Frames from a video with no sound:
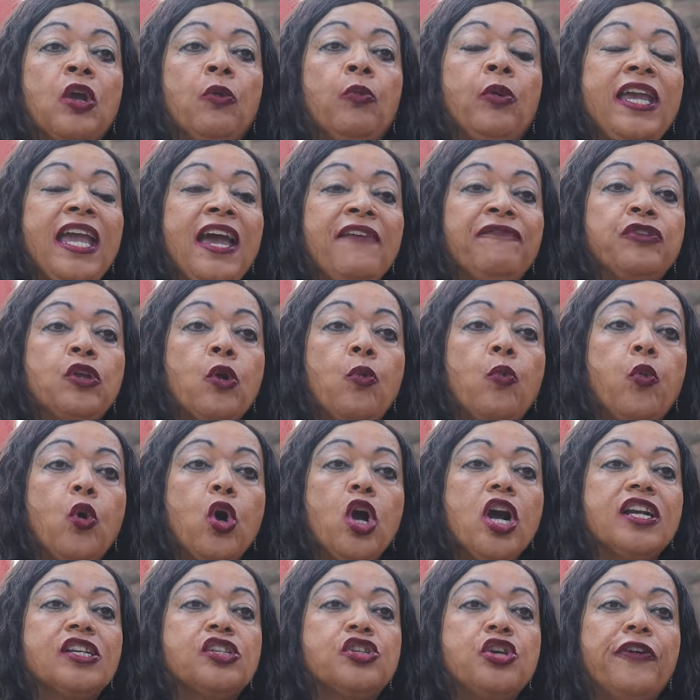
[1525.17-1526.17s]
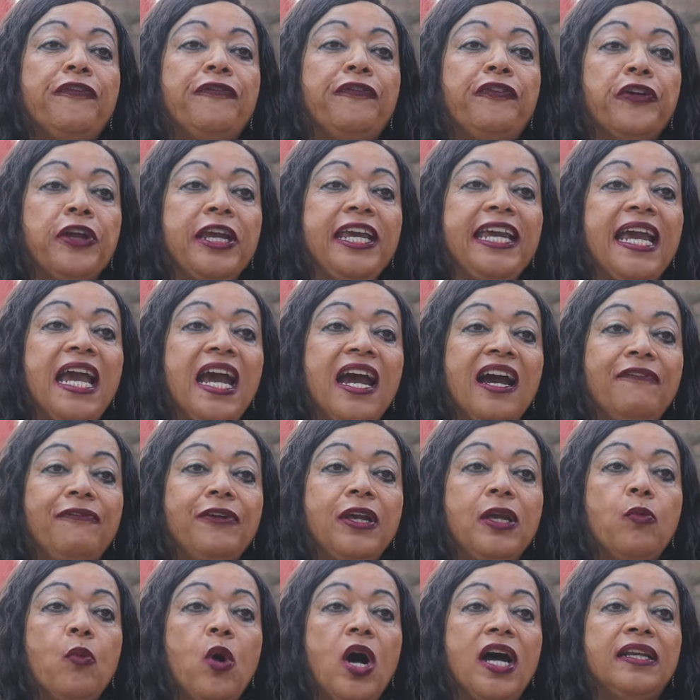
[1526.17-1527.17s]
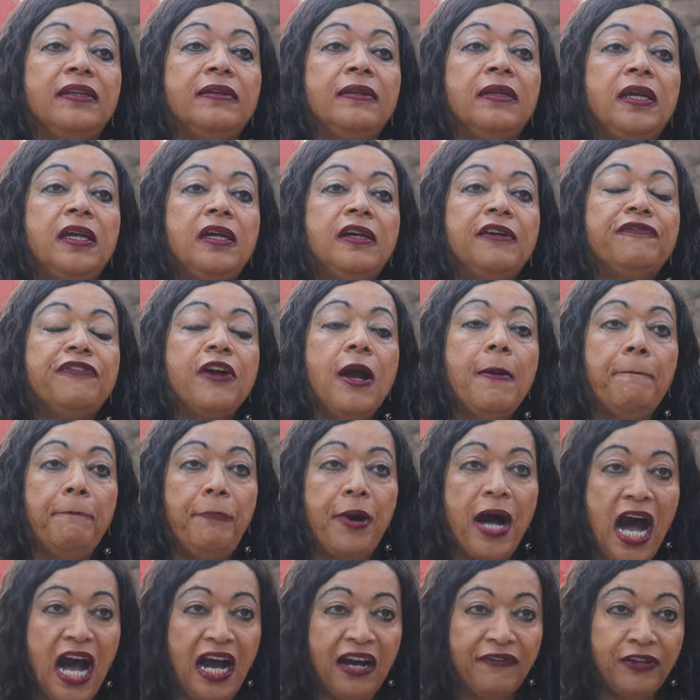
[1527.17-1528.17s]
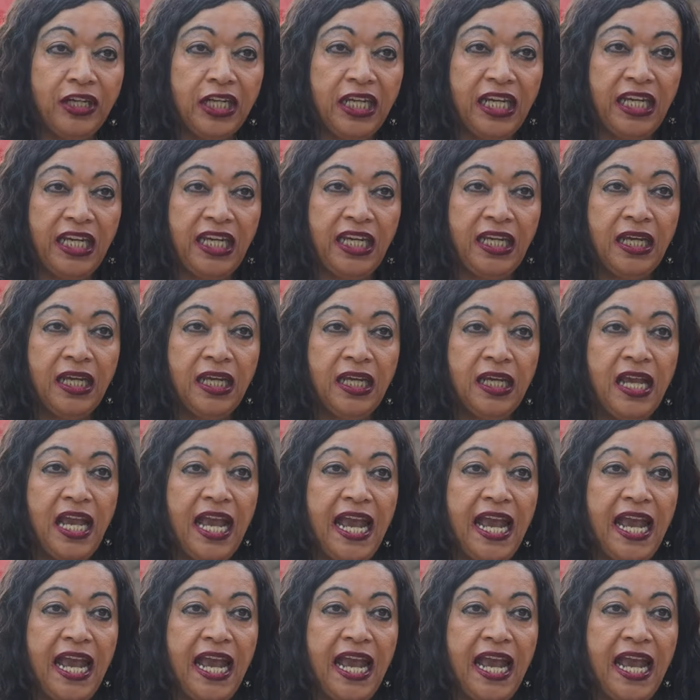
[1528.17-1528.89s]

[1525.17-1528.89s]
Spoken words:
We have to work to free everyone from poverty